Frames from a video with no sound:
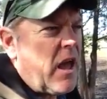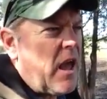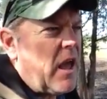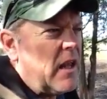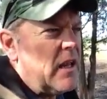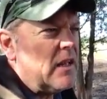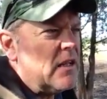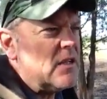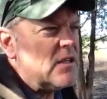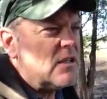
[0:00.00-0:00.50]

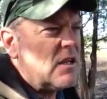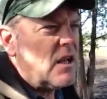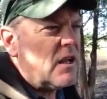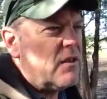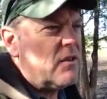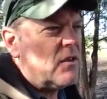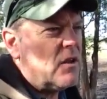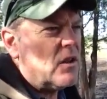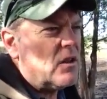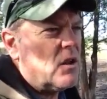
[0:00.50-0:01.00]
And he
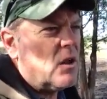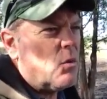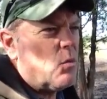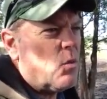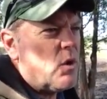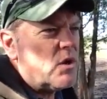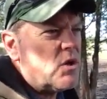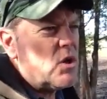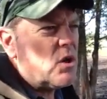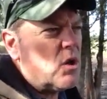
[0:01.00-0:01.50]
said that the
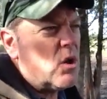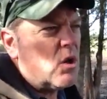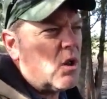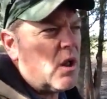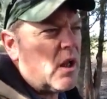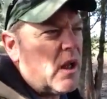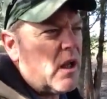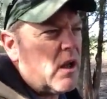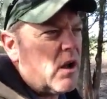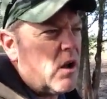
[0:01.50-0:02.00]
original
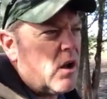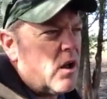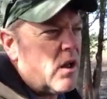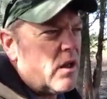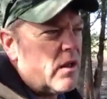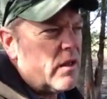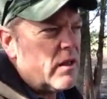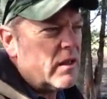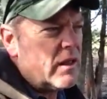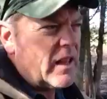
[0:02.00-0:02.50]

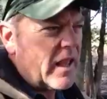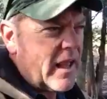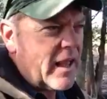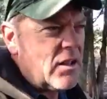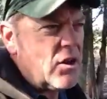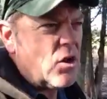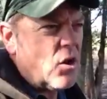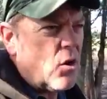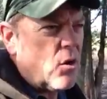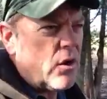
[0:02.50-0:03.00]

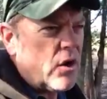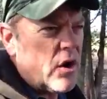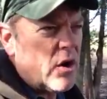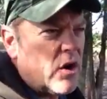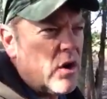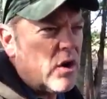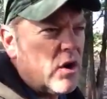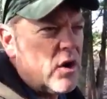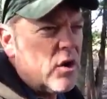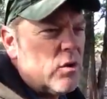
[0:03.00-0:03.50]

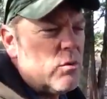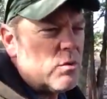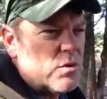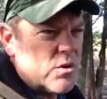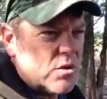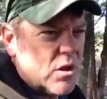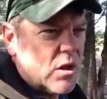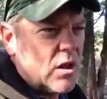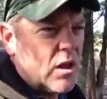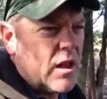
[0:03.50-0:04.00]
landowner
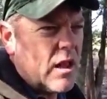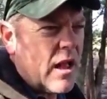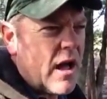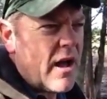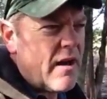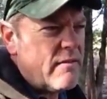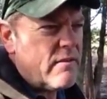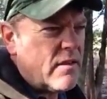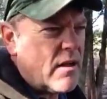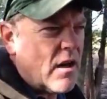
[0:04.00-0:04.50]
was still
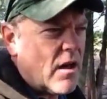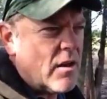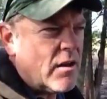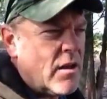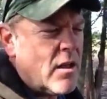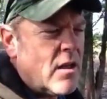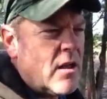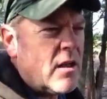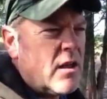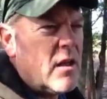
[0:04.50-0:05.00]
alive
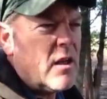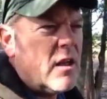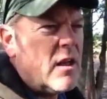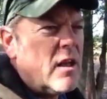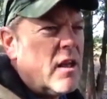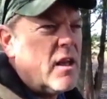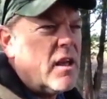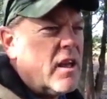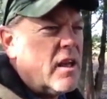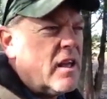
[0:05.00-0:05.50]
then,
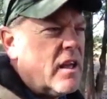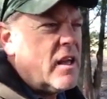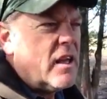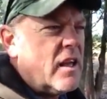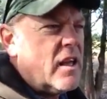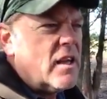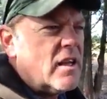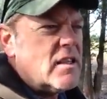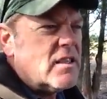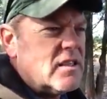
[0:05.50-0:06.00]

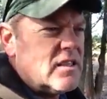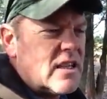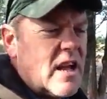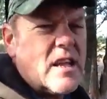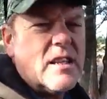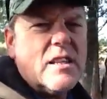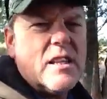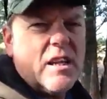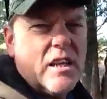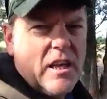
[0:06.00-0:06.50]

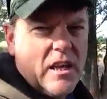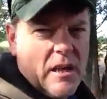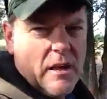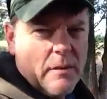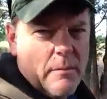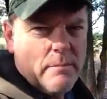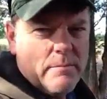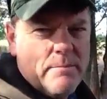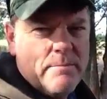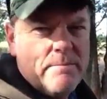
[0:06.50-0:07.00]
said to
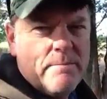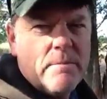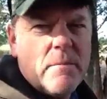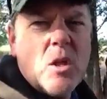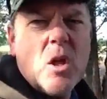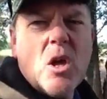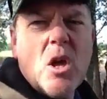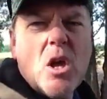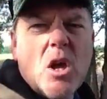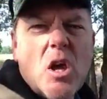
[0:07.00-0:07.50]
him,
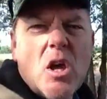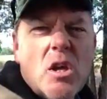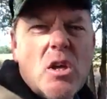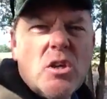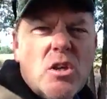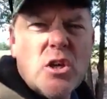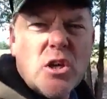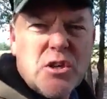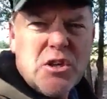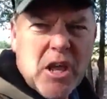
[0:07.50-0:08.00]

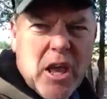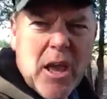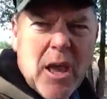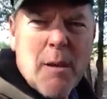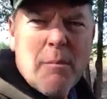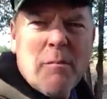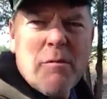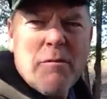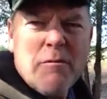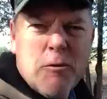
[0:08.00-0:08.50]
you
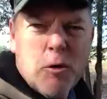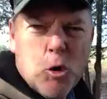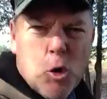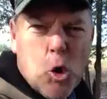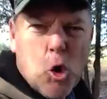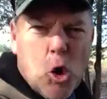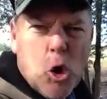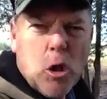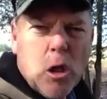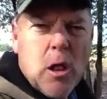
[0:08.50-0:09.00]
damn
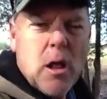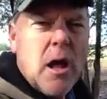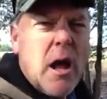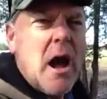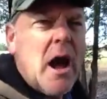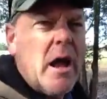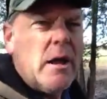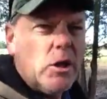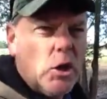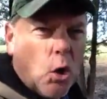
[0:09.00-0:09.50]
fool,
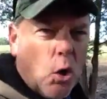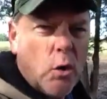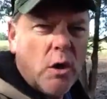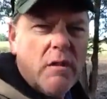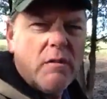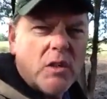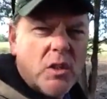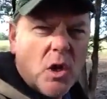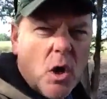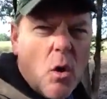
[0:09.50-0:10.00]
I don't
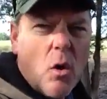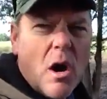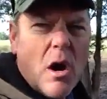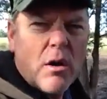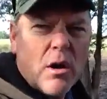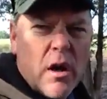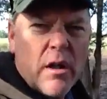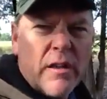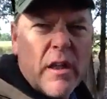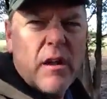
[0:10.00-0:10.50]
even go
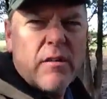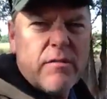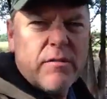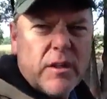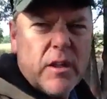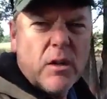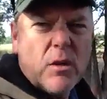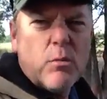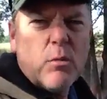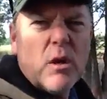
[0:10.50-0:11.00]
out on that
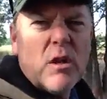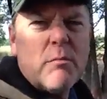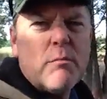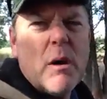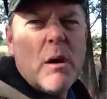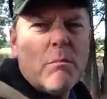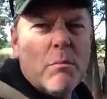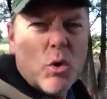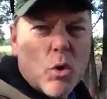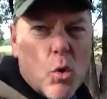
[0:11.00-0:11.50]
field with
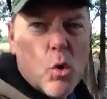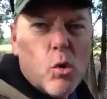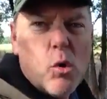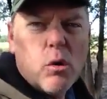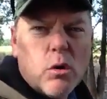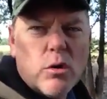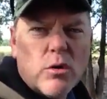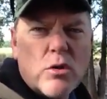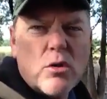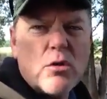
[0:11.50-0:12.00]
my
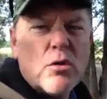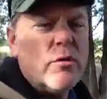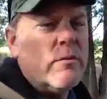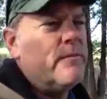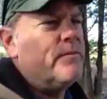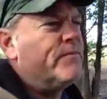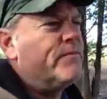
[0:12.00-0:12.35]
mules.